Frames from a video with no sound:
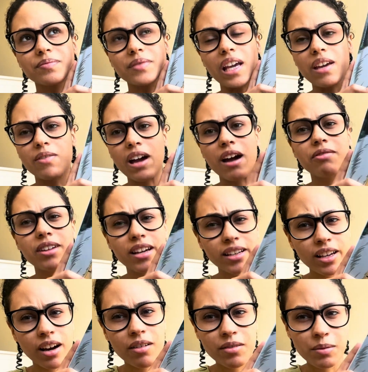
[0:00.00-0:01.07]
if you have
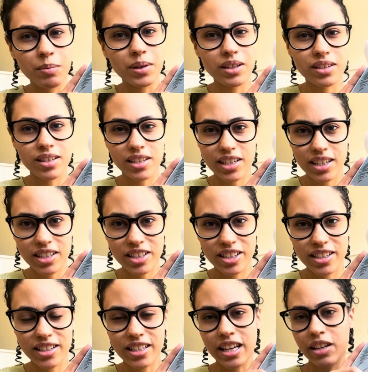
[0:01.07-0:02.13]
any other book
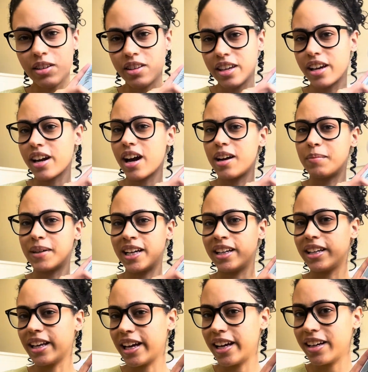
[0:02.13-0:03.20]
suggestions that you think I might
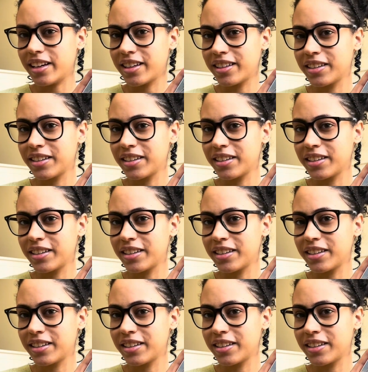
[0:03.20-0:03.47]
like,